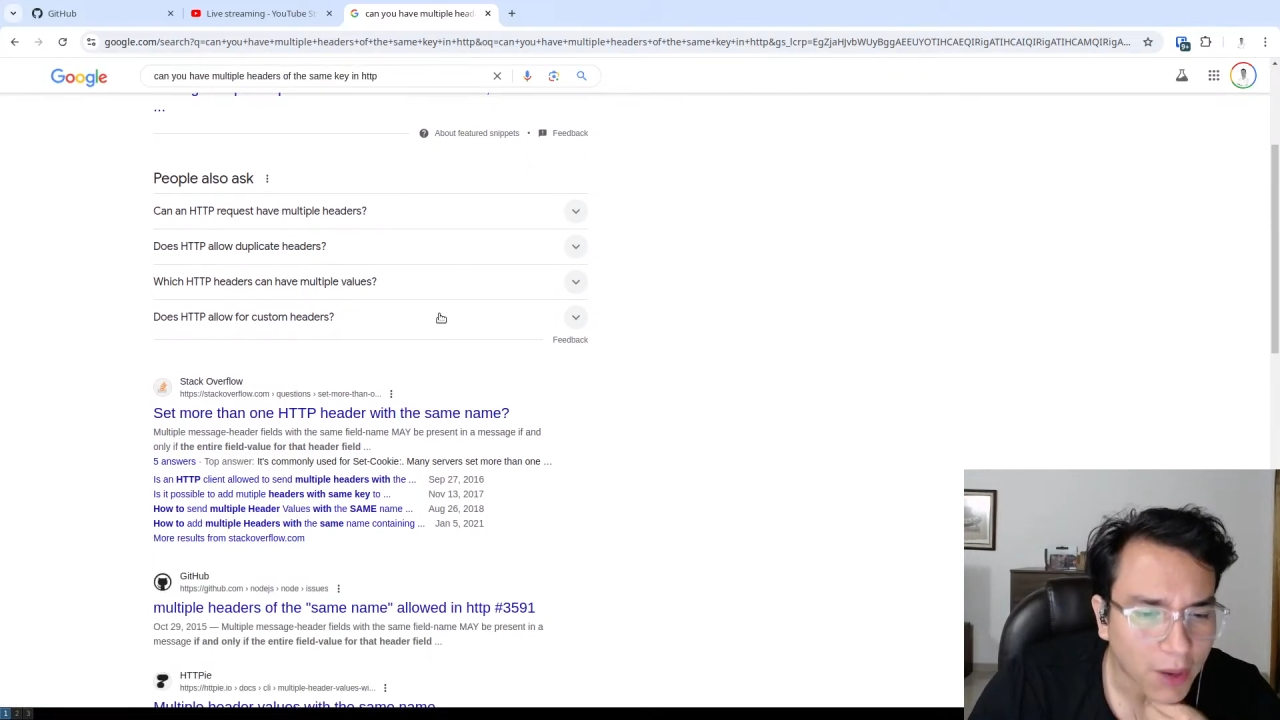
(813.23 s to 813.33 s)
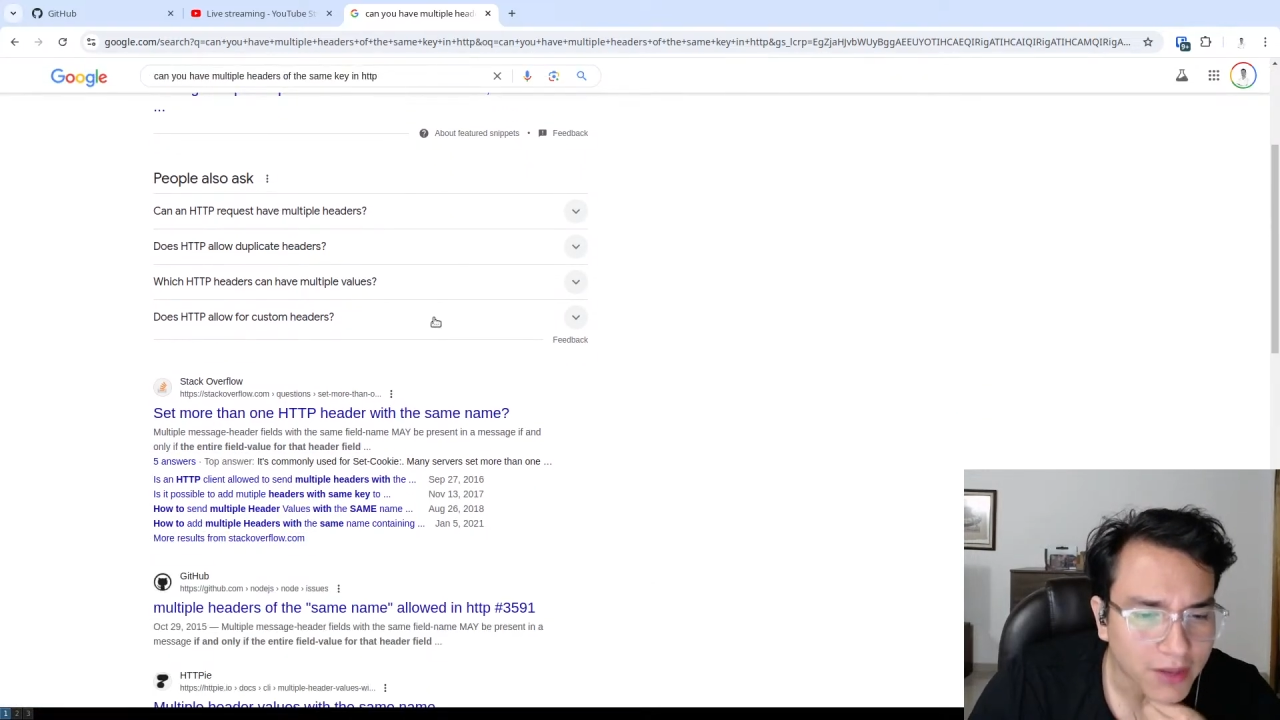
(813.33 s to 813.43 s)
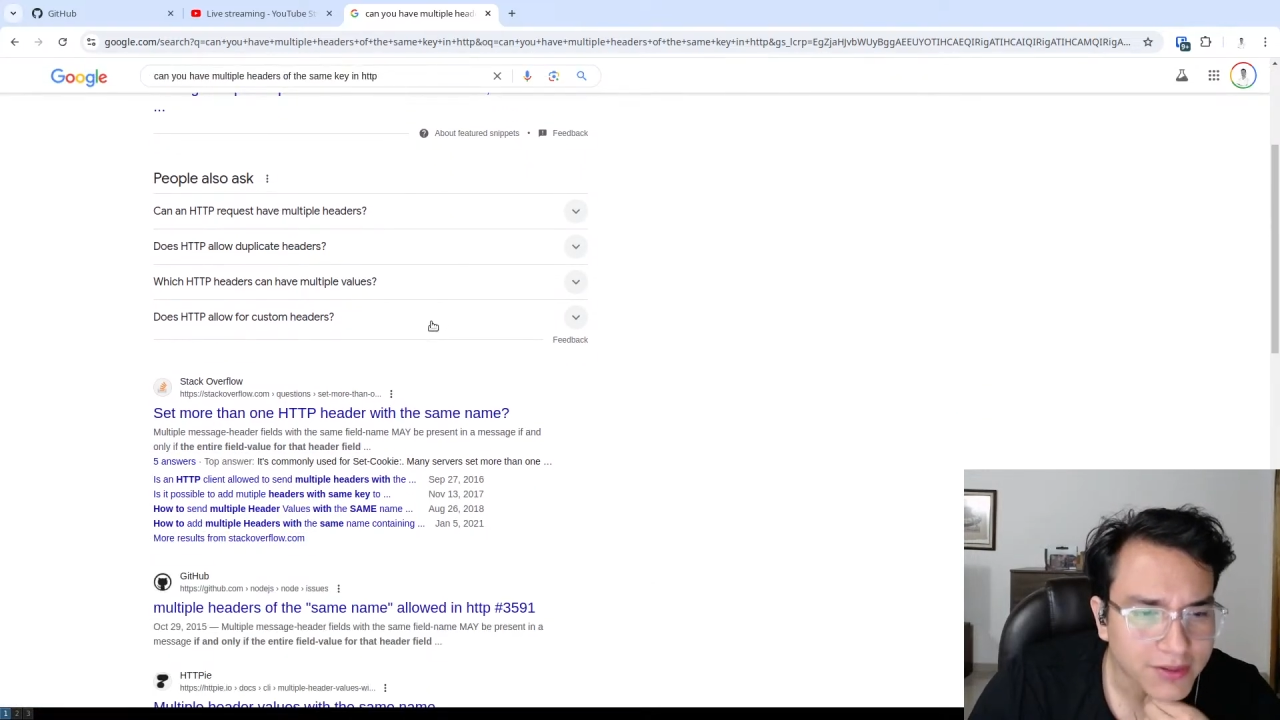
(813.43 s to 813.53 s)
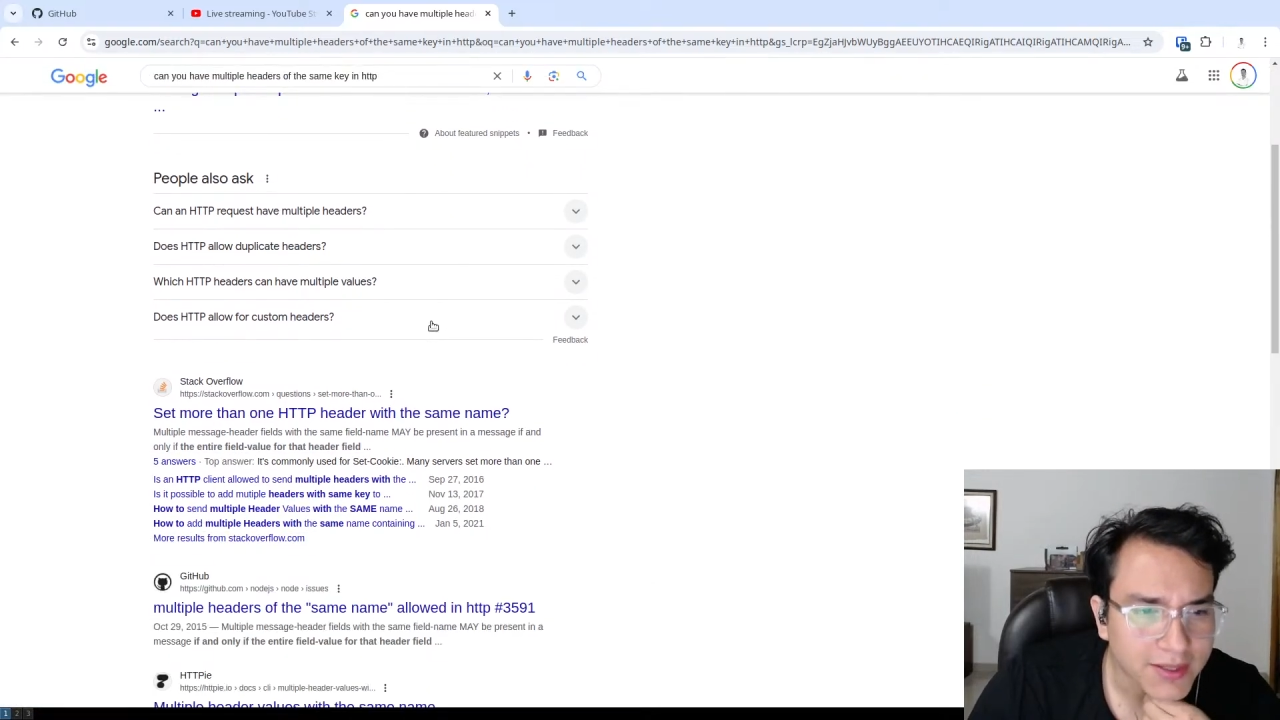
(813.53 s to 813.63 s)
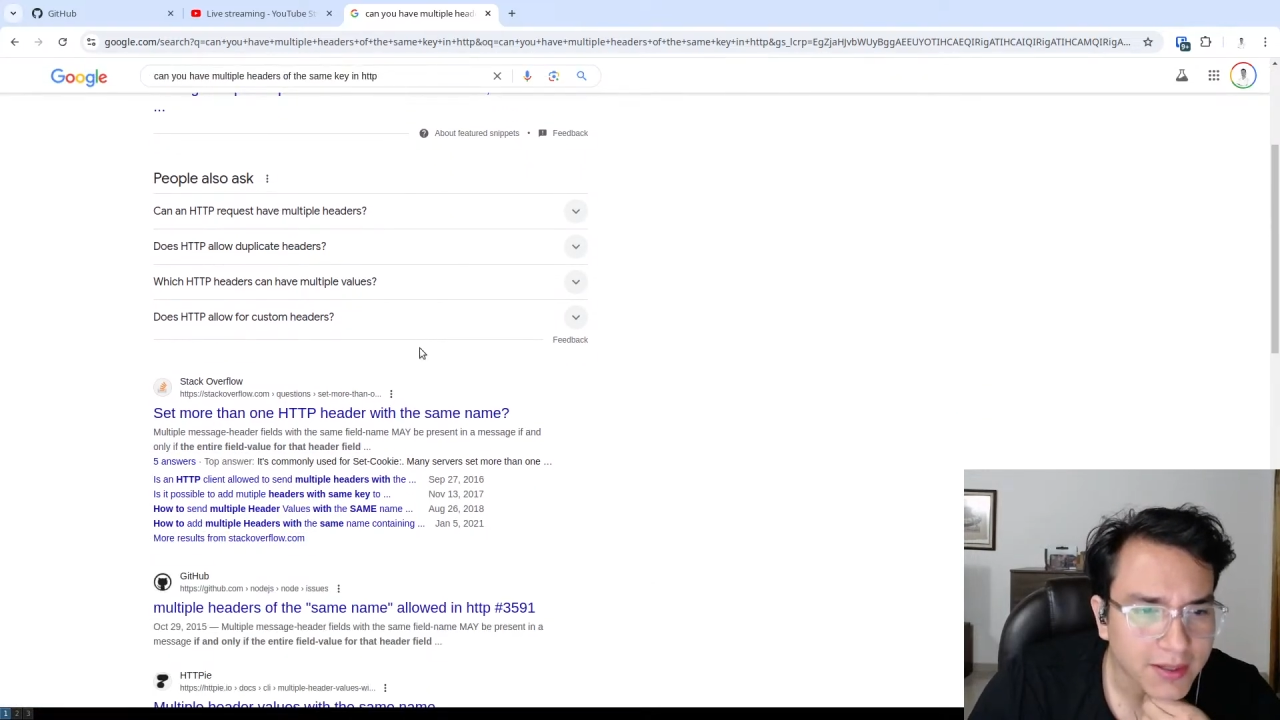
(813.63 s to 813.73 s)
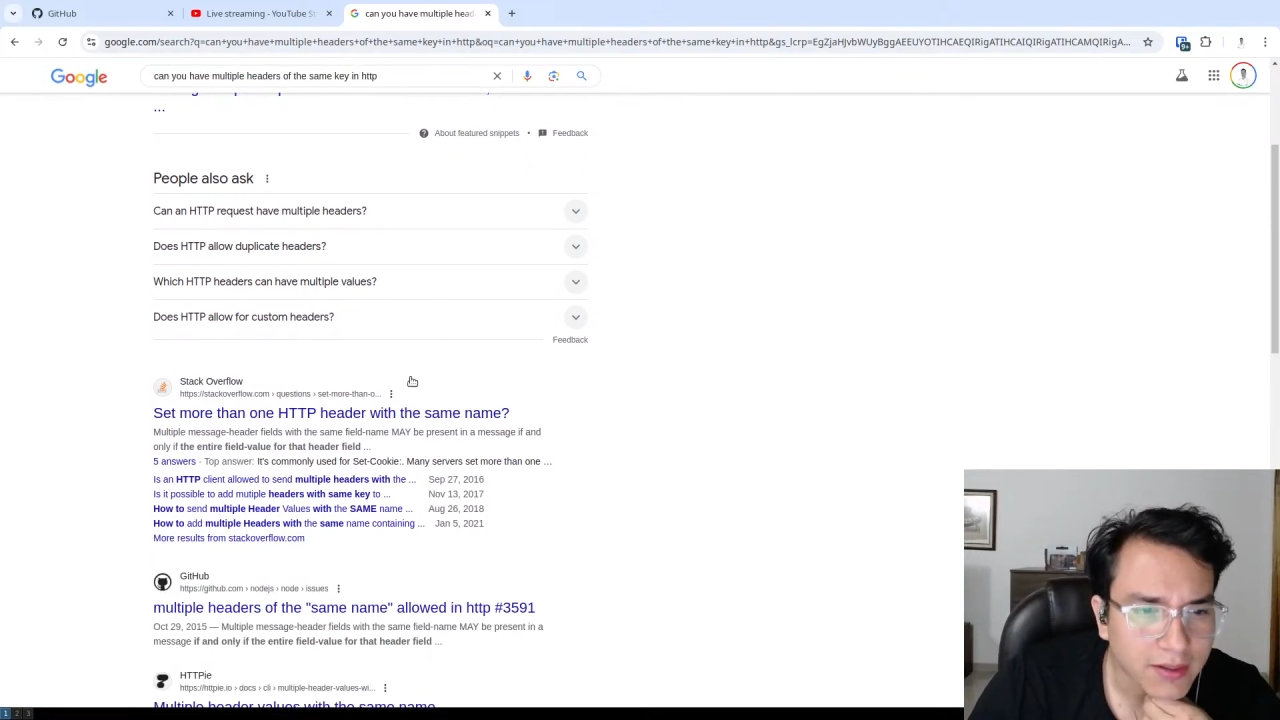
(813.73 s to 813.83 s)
header